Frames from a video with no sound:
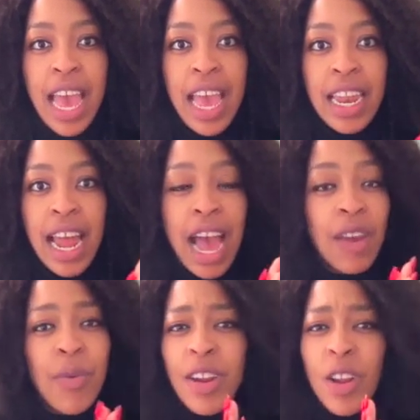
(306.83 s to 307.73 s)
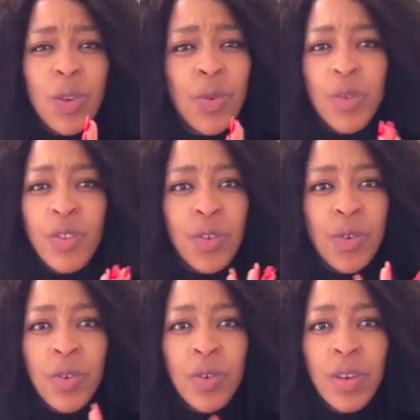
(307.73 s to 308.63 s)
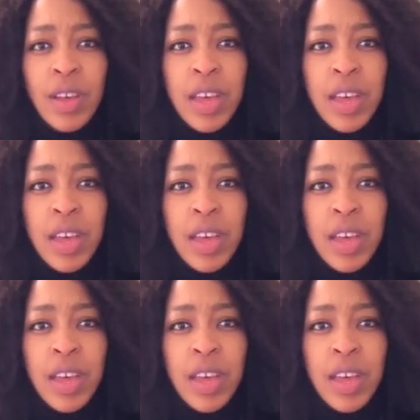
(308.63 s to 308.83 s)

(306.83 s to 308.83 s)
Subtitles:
and I don't want to lose you.